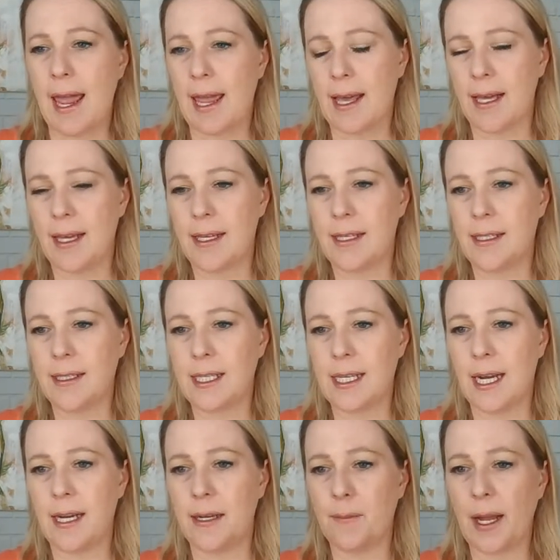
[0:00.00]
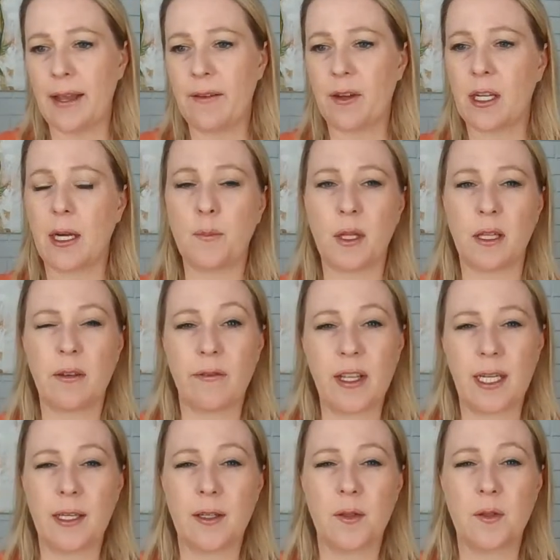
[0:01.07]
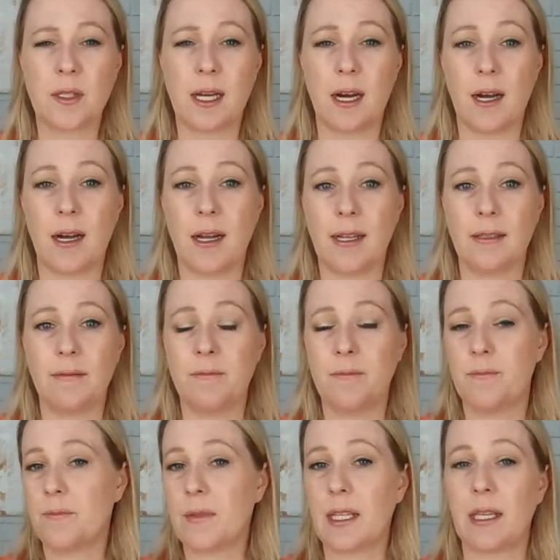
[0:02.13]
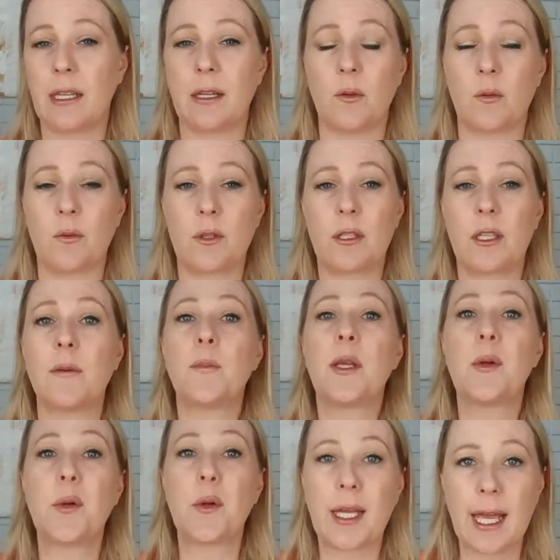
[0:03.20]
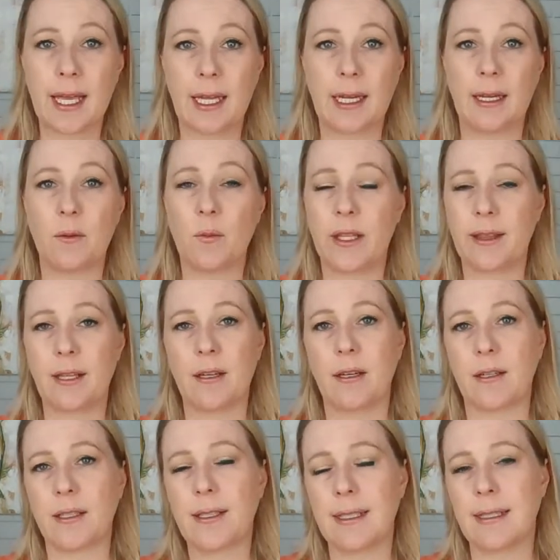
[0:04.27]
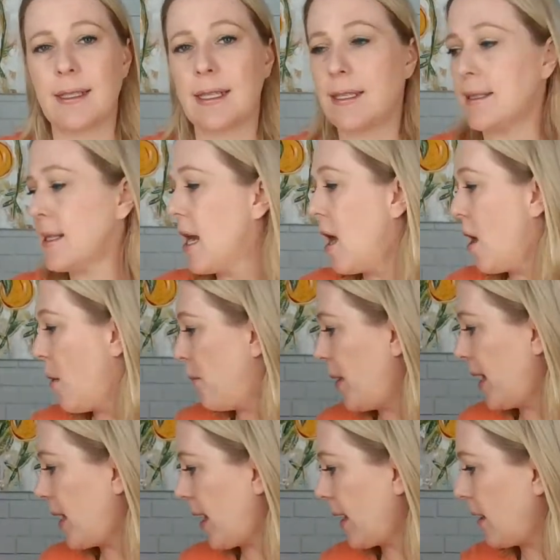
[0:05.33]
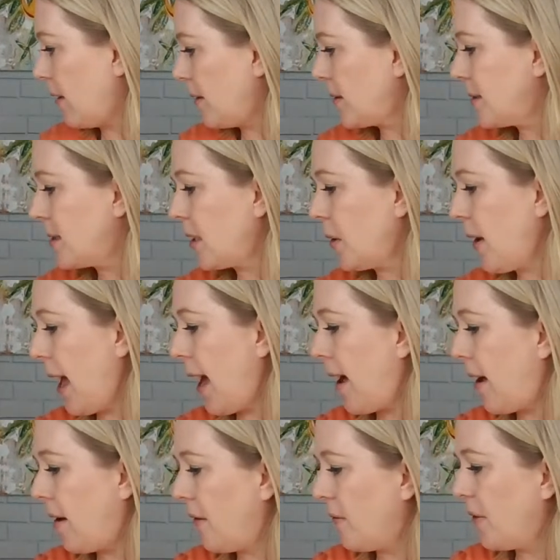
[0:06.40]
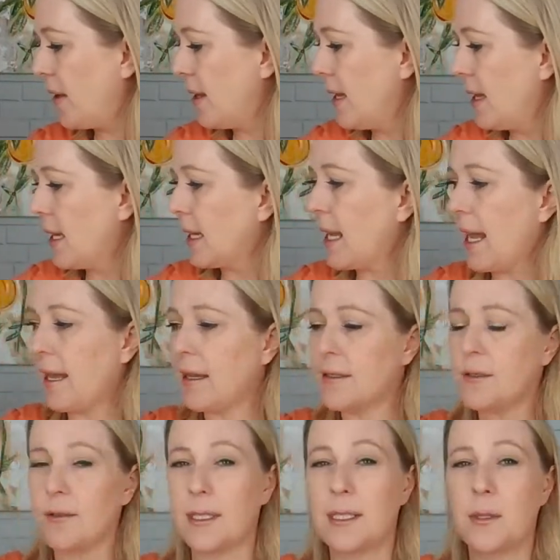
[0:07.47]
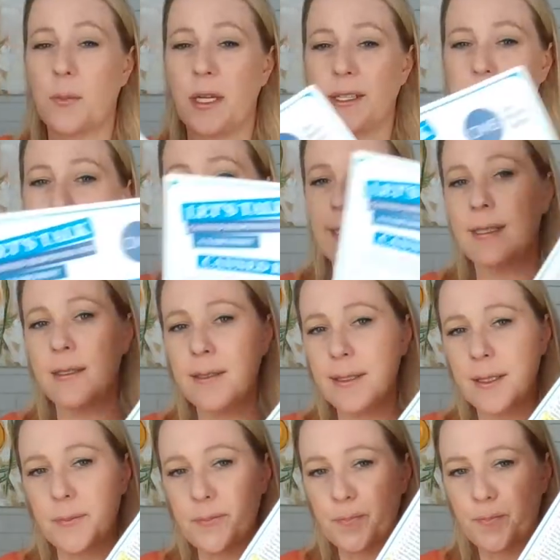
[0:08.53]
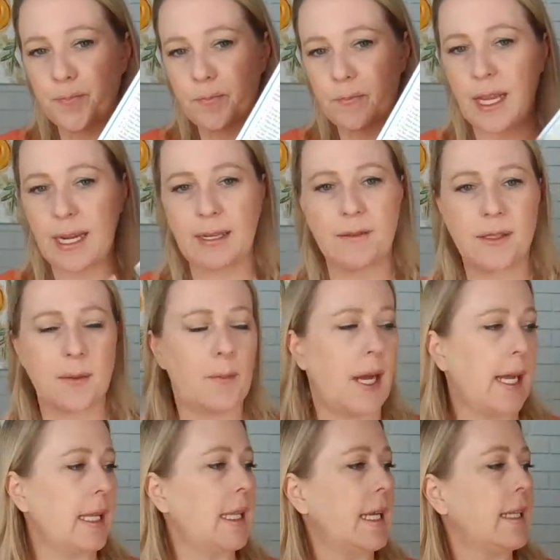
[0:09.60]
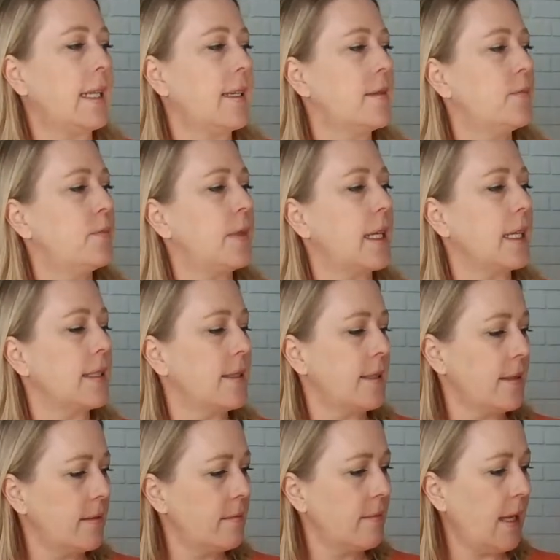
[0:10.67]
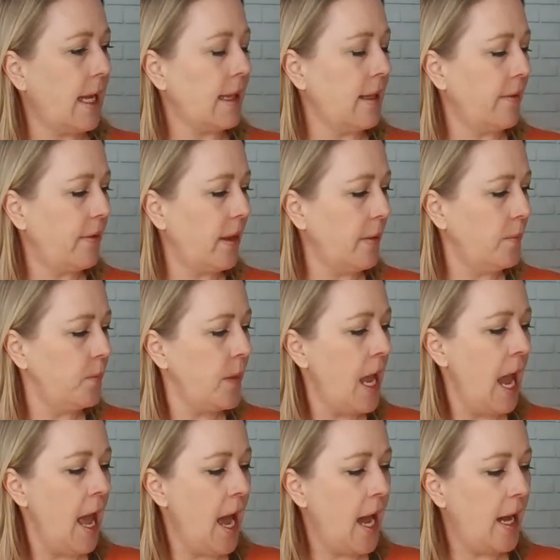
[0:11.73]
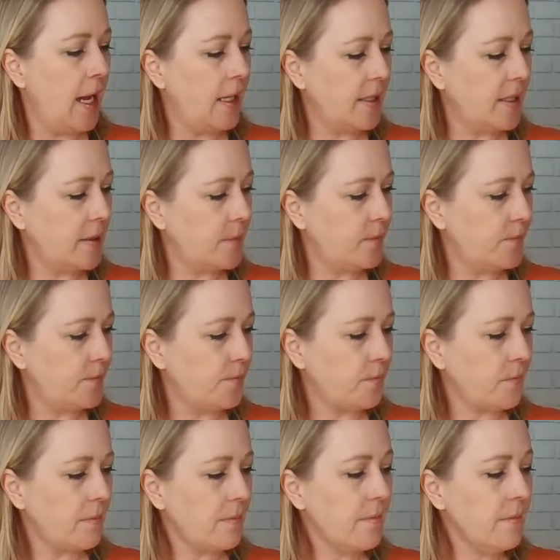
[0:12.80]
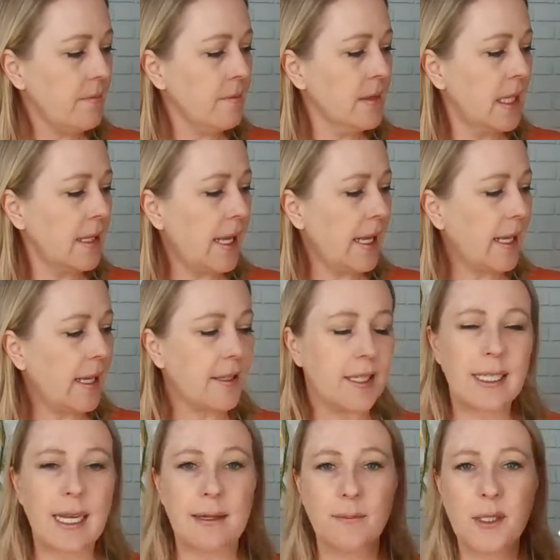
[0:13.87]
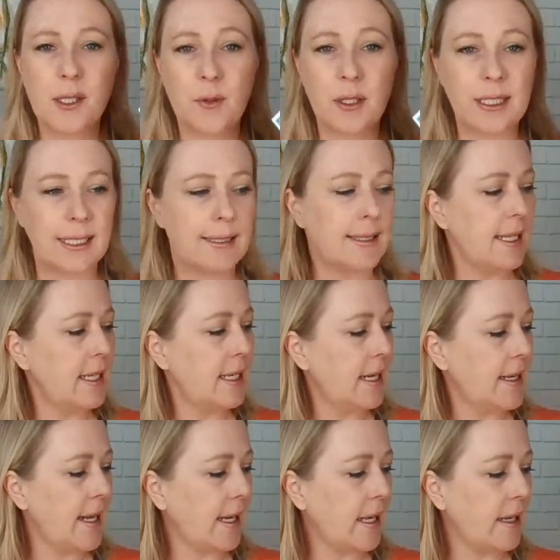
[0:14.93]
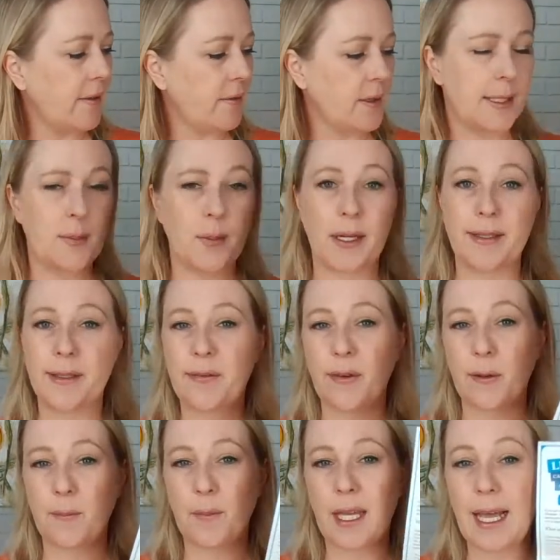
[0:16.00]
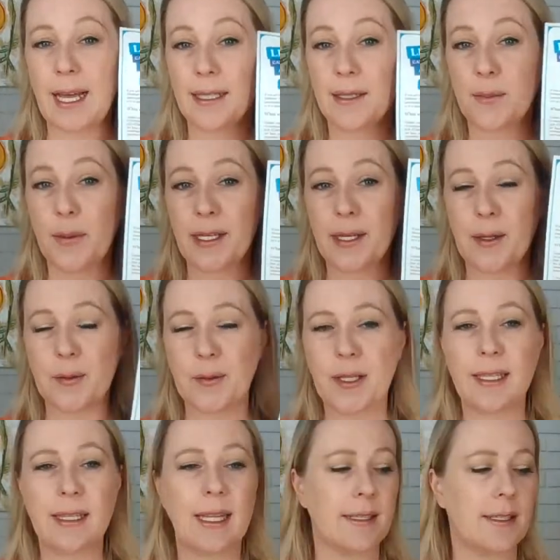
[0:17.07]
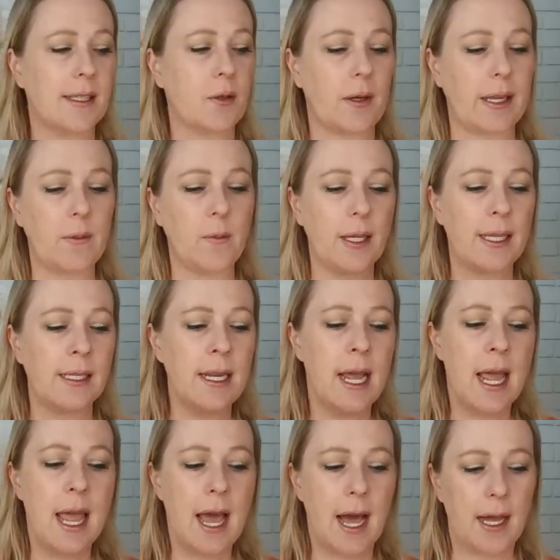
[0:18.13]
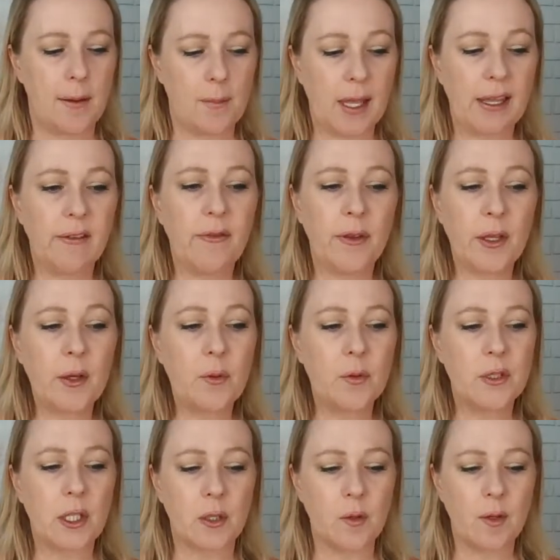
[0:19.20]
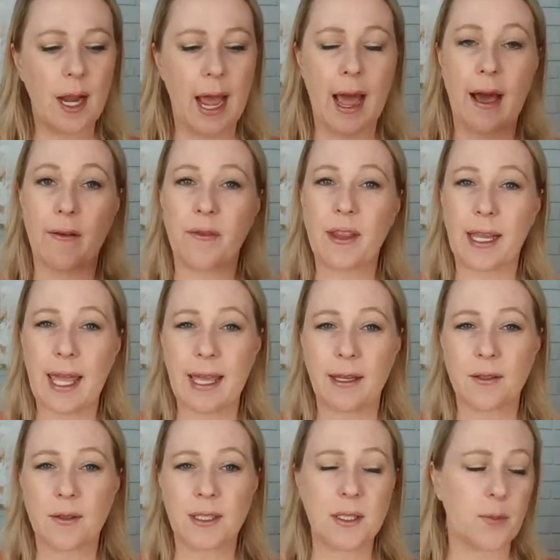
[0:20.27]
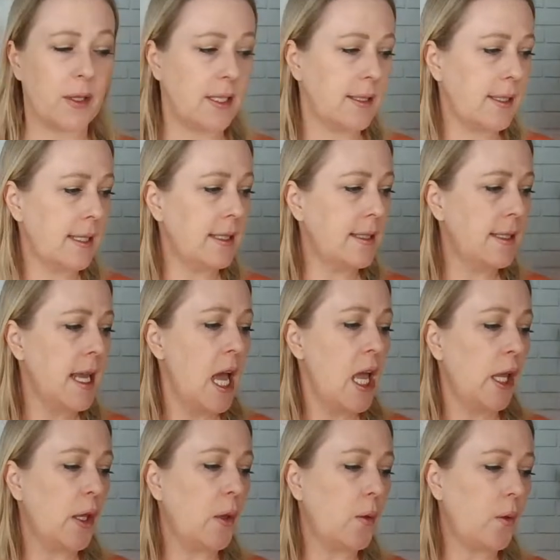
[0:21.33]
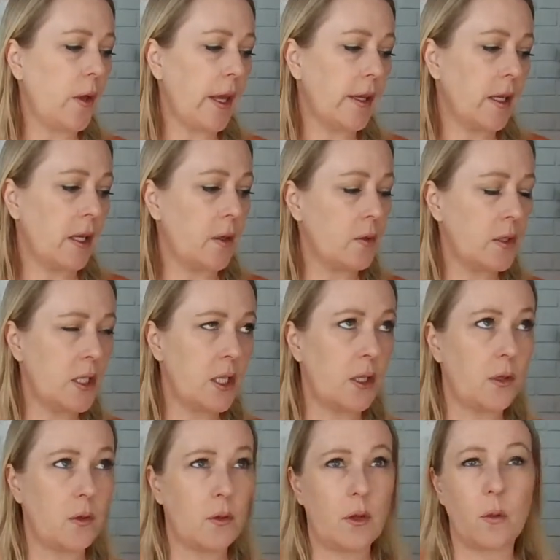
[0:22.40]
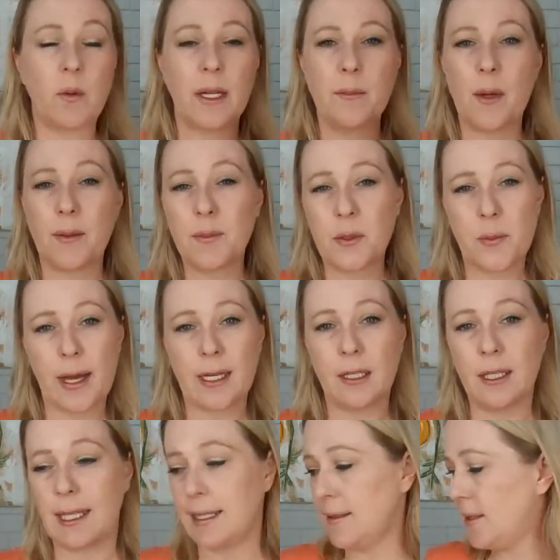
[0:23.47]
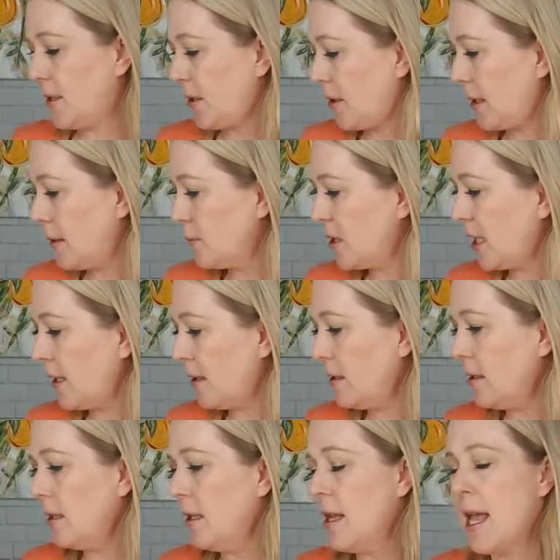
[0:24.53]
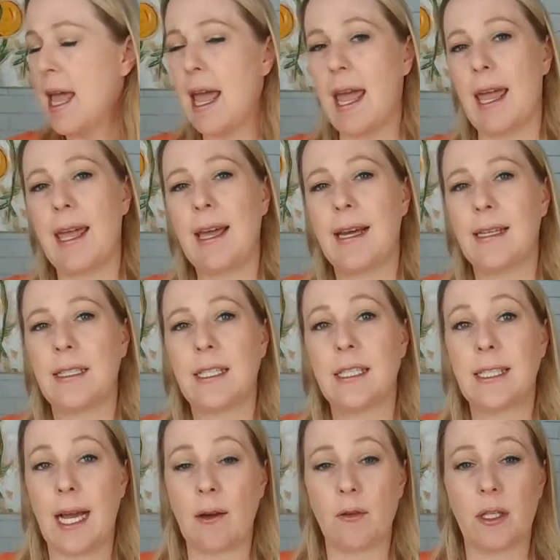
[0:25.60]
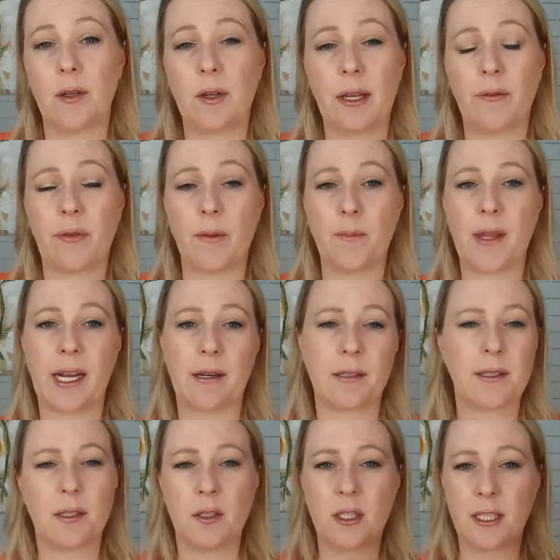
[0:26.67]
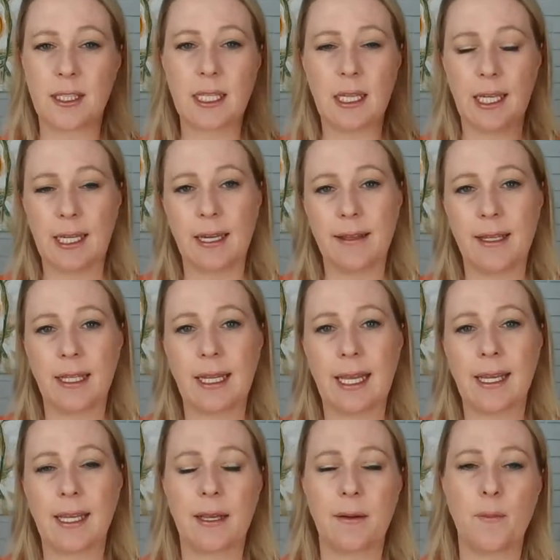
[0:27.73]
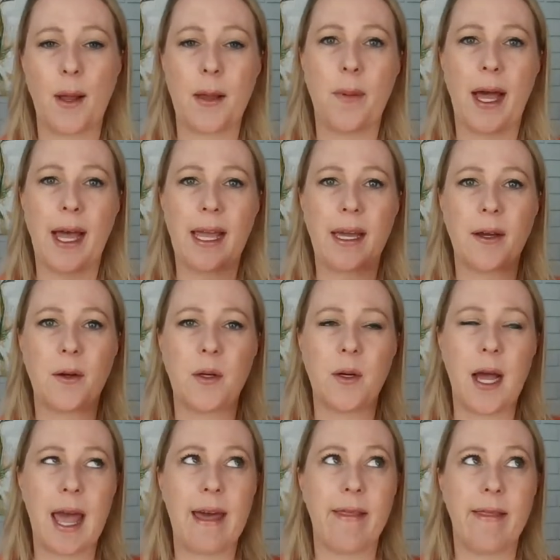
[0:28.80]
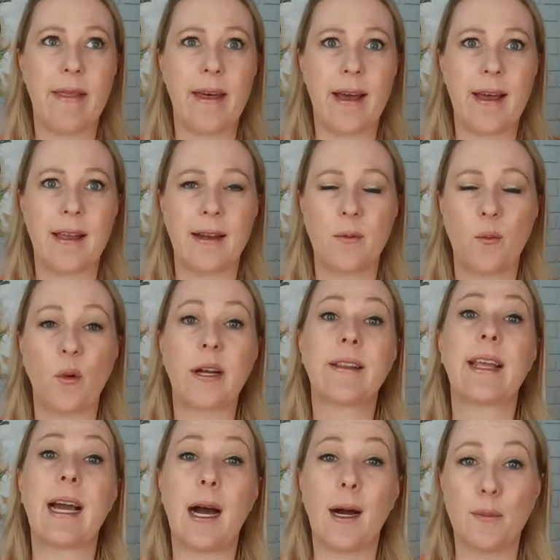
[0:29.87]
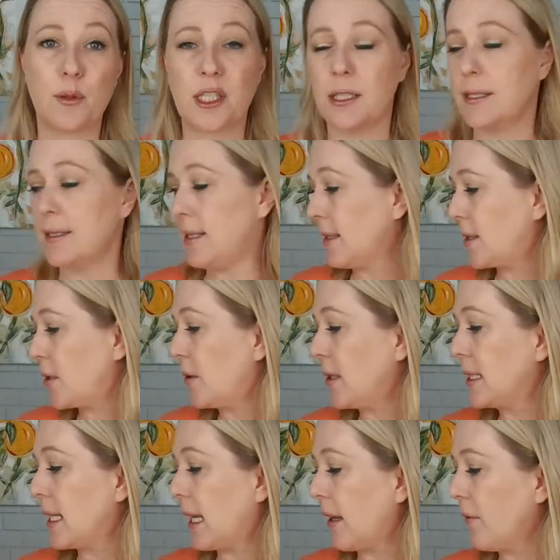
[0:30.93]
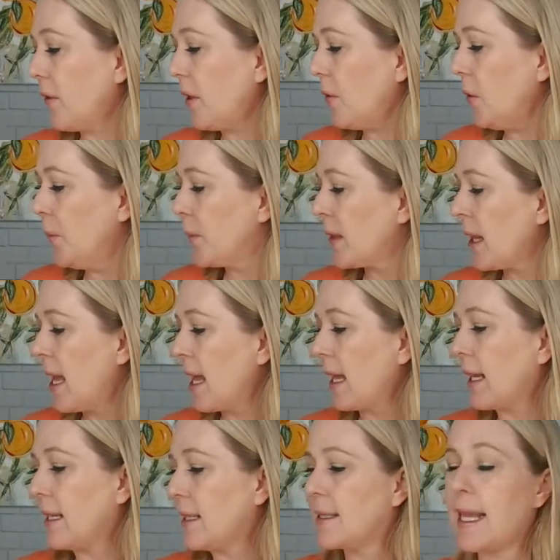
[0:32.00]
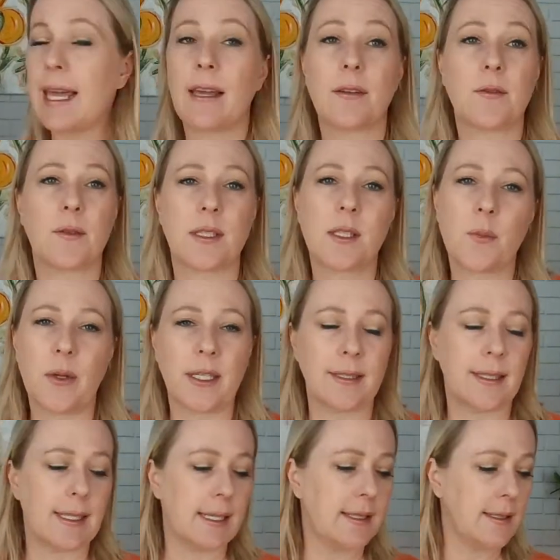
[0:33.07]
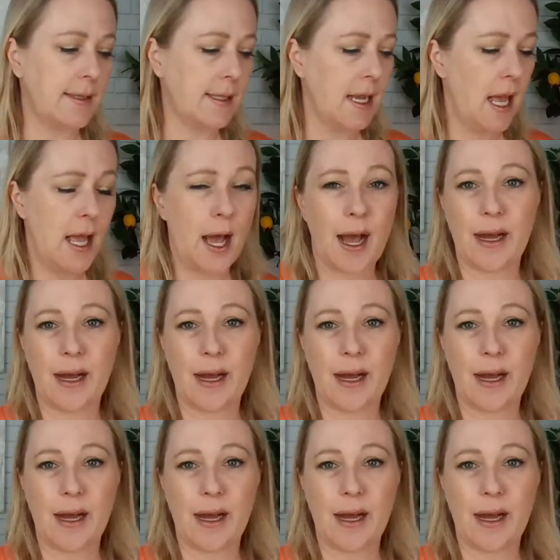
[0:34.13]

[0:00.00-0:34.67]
and I have a couple of videos on, communicating with the narcissist, but I also have canned responses. I have some highlighted because I love them. Like, your attempt to elicit a negative response from me has been noted. That's a great one. If you don't have the canned responses, you can go to the One Mom's Battle Instagram channel and download it from there. So just click on the link in my bio, and then one of the options it's going to give you is canned responses.